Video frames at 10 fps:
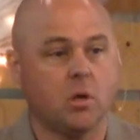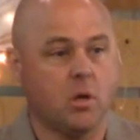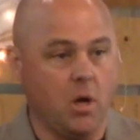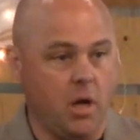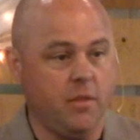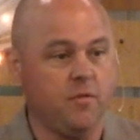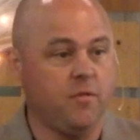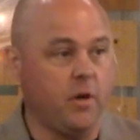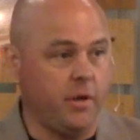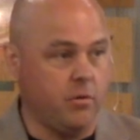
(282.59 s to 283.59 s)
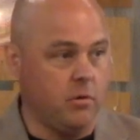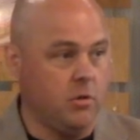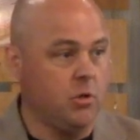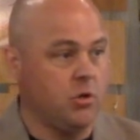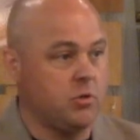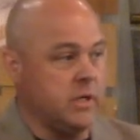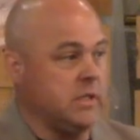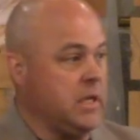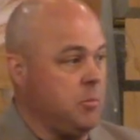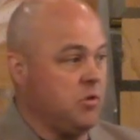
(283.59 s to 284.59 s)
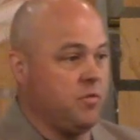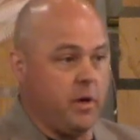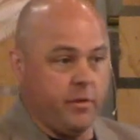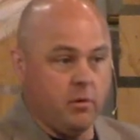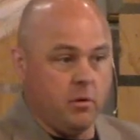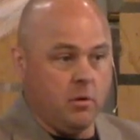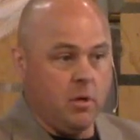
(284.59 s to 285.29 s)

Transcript: God the Father, you're addressing him as Father,